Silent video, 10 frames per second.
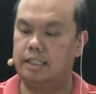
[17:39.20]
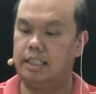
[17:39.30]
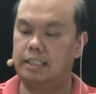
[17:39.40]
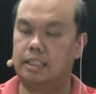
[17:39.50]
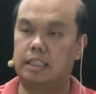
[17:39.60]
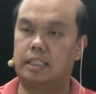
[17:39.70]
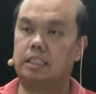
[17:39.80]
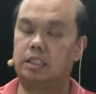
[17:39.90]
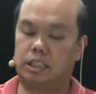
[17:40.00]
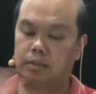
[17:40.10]
is
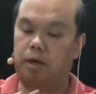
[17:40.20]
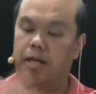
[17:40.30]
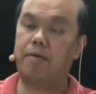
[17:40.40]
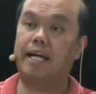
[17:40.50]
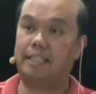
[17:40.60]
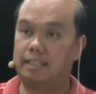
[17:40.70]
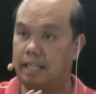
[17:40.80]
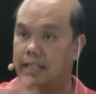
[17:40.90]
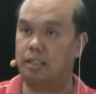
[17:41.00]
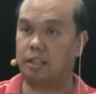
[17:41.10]
just spray paint an
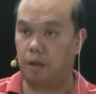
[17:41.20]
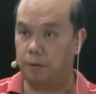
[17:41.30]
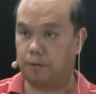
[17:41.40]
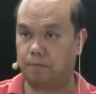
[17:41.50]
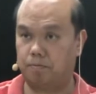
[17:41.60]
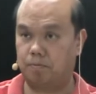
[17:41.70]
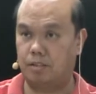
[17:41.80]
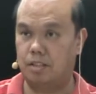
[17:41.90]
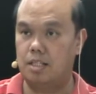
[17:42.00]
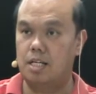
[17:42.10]
undercoat
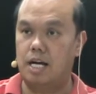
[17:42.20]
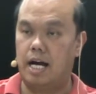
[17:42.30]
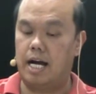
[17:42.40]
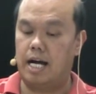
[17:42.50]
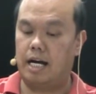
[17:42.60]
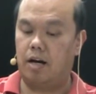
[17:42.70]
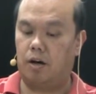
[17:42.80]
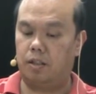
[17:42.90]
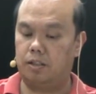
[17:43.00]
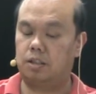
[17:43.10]

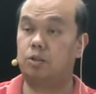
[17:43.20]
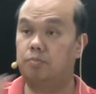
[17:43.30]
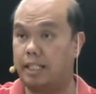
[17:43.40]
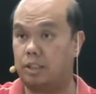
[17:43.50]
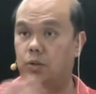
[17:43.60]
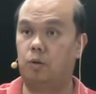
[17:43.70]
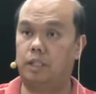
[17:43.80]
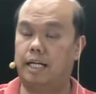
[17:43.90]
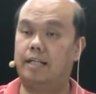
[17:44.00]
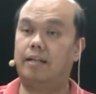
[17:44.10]
on it to make sure
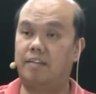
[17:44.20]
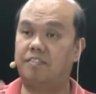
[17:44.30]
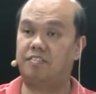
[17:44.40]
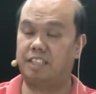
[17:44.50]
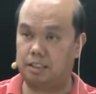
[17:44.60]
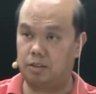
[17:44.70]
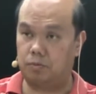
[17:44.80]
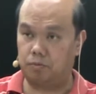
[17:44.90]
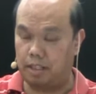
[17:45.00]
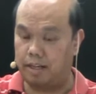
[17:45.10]
that everything's
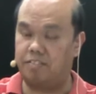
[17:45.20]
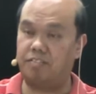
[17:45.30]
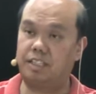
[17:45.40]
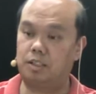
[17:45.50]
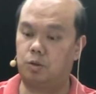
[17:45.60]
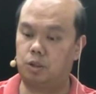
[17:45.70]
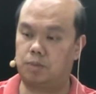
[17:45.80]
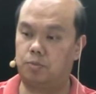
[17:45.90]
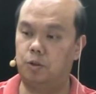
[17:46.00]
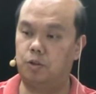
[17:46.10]
all
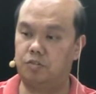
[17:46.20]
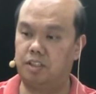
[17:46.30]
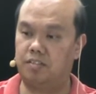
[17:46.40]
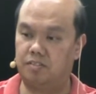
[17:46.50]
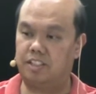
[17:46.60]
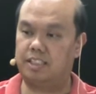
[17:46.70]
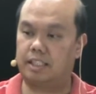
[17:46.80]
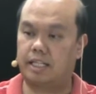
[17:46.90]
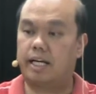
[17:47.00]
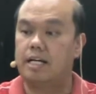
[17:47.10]
smooth and things
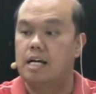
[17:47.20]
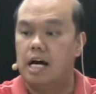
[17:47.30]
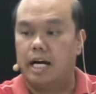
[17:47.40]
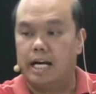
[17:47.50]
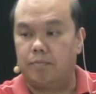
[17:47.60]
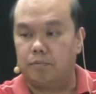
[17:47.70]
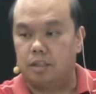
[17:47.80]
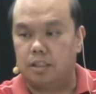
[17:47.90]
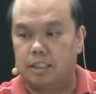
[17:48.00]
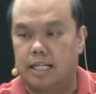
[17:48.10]
like that. I am
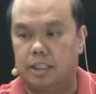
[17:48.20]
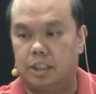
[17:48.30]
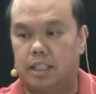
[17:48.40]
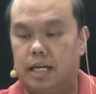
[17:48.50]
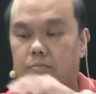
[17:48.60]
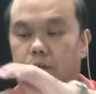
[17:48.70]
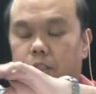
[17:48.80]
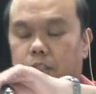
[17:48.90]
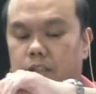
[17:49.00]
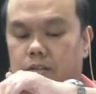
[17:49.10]
going to attach an
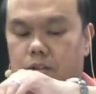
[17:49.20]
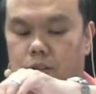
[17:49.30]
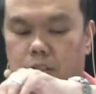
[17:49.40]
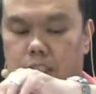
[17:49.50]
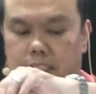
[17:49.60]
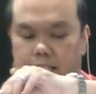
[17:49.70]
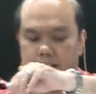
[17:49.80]
airbrush to this and